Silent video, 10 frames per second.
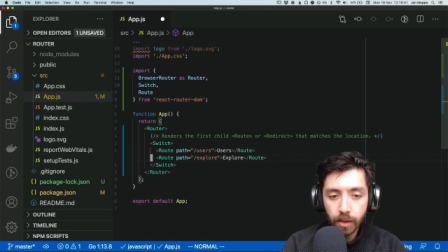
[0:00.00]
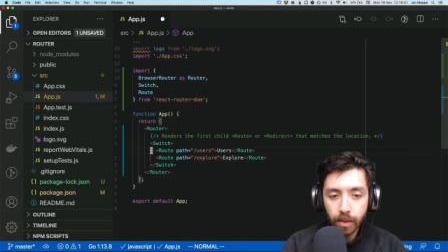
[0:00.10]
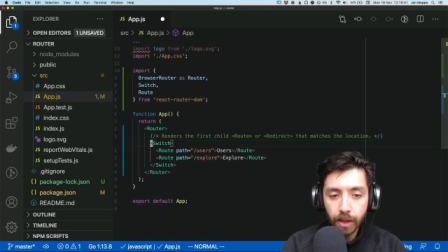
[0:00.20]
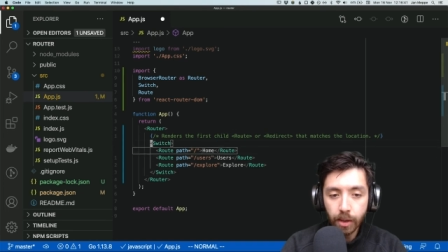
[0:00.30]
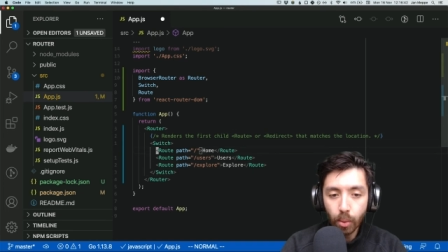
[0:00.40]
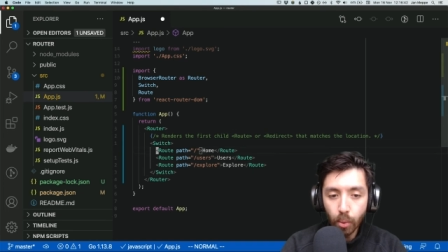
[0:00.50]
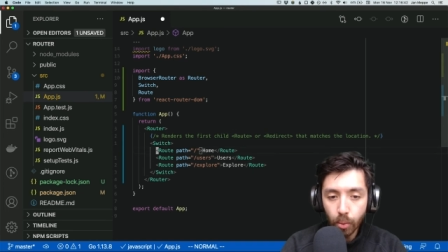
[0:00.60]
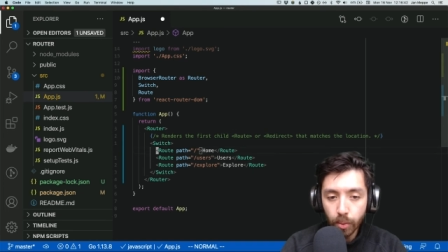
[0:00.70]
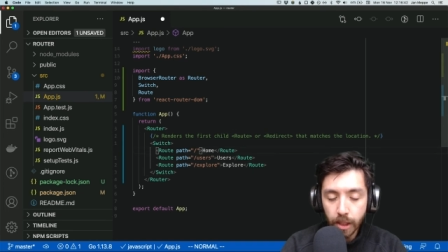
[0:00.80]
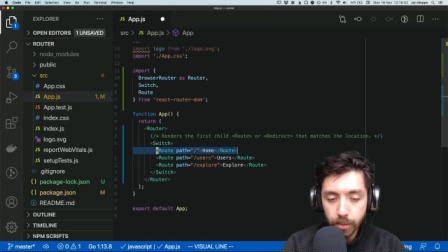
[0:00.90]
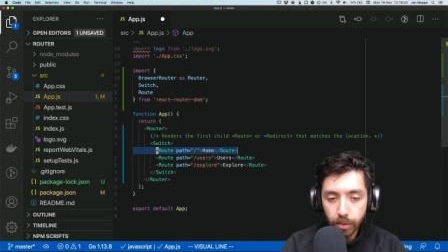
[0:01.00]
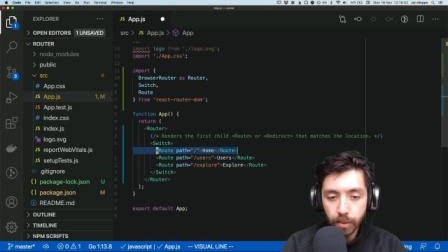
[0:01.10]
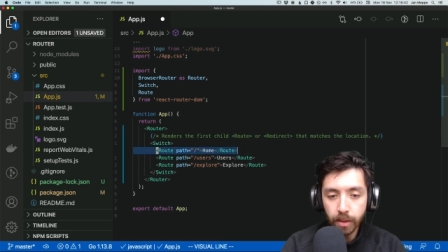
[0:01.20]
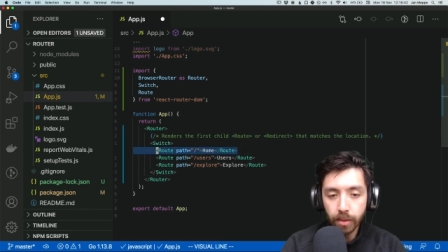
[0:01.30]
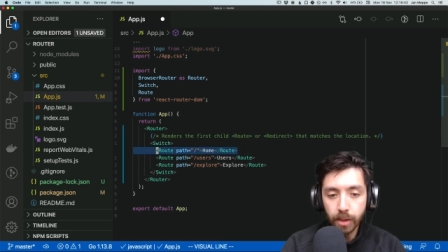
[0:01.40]
then it always will
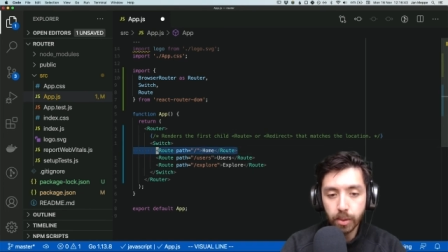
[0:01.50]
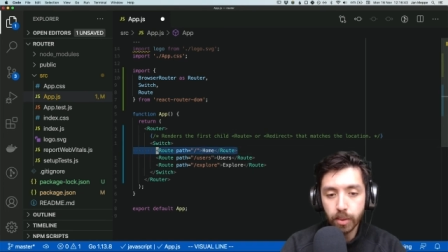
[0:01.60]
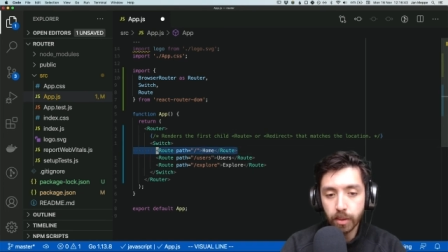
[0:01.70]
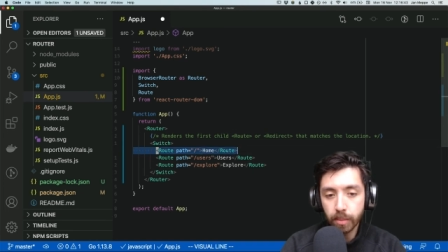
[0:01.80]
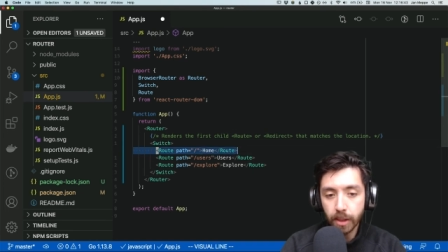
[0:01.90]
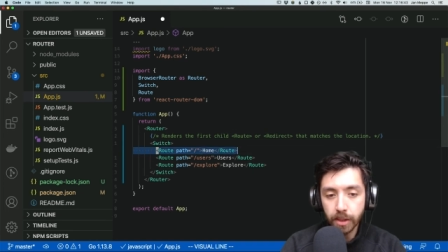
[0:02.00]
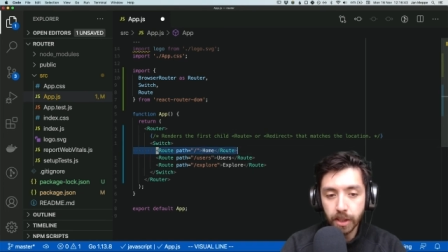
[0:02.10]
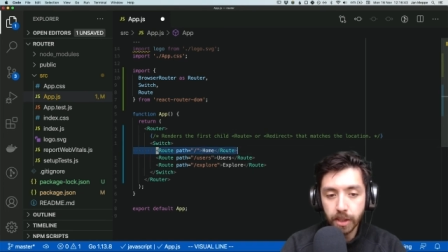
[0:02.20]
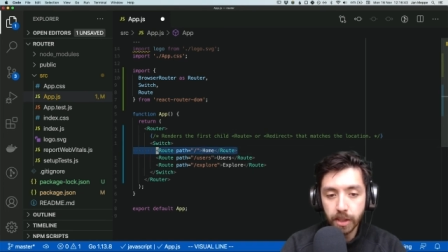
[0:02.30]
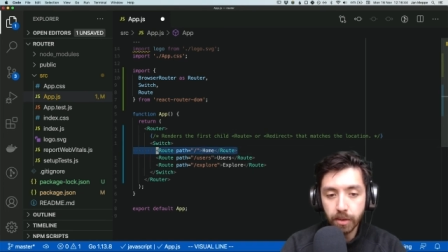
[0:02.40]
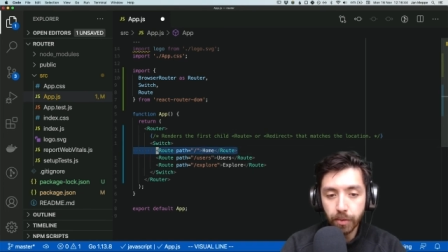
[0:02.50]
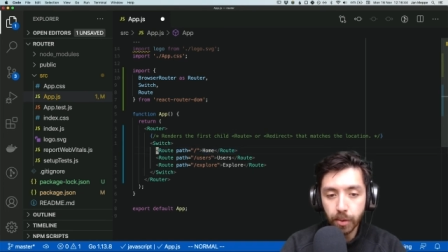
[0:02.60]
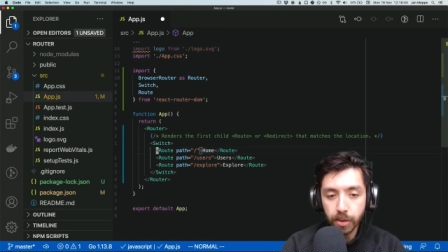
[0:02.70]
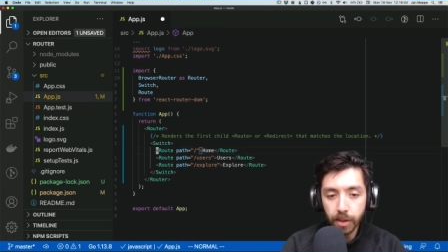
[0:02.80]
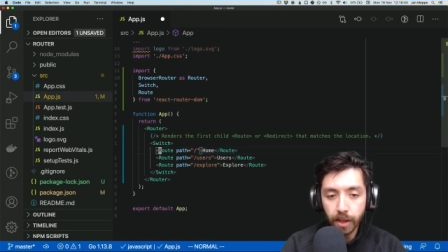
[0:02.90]
render this one because this is the
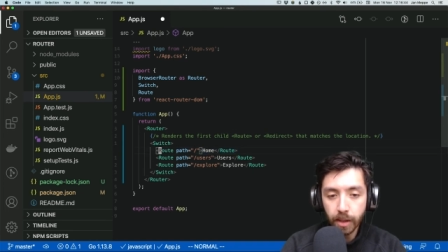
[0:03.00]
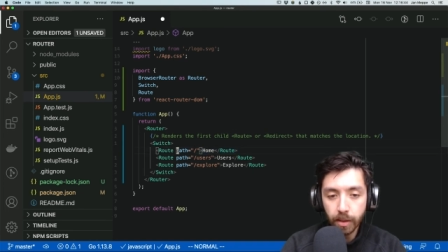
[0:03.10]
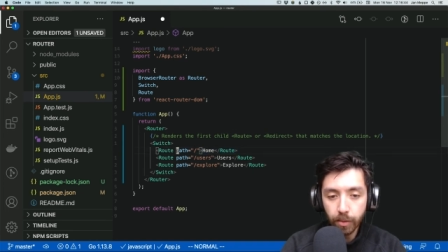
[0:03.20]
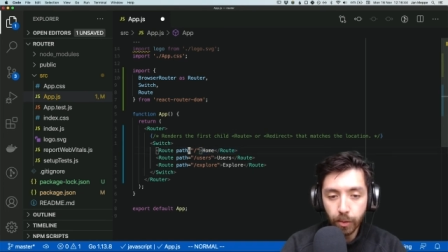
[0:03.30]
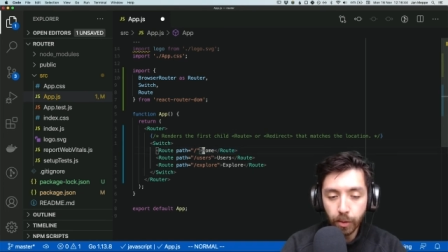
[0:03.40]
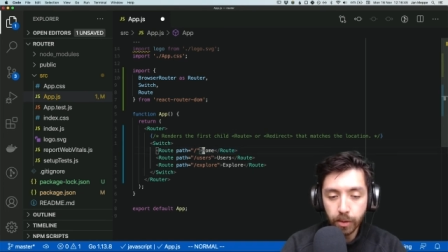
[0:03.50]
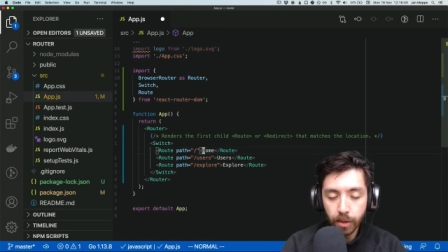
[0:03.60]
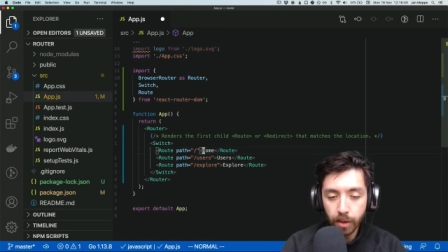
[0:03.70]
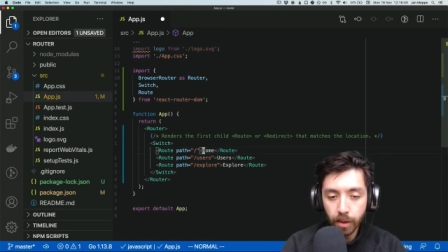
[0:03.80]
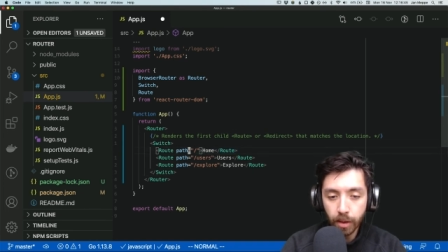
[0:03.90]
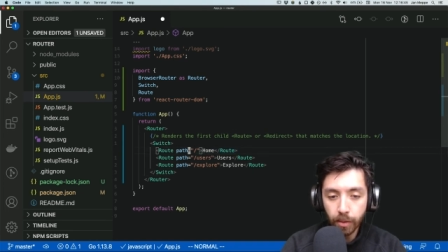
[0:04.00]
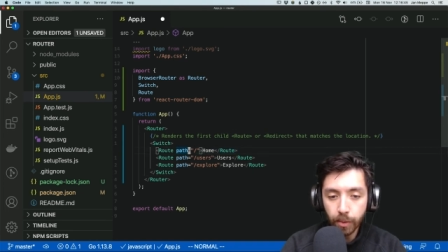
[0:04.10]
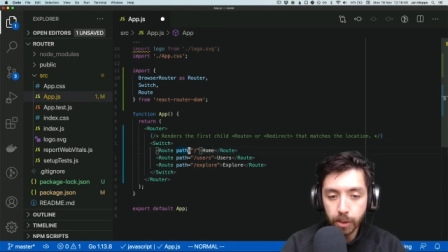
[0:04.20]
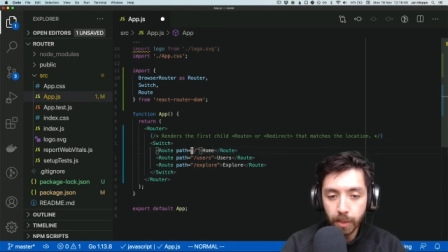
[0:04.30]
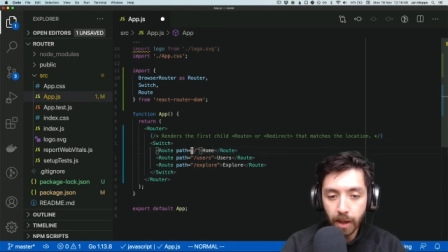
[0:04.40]
first thing for the, the
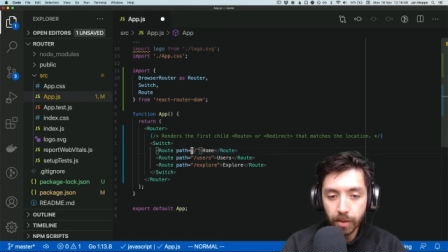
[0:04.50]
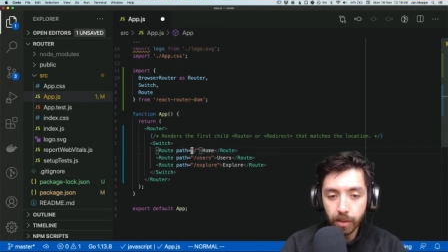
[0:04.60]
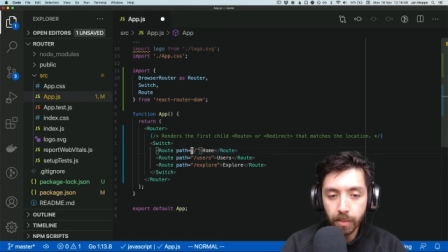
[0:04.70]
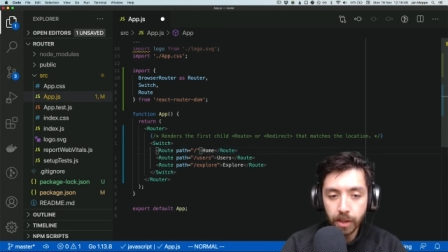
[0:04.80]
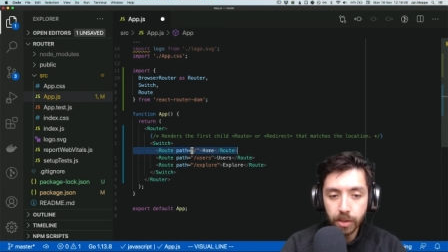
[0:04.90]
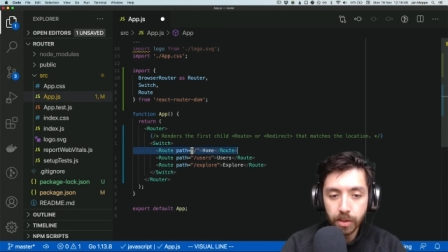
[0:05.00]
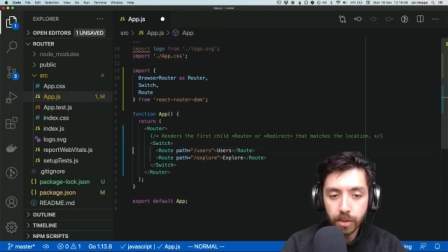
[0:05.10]
first path that it matches.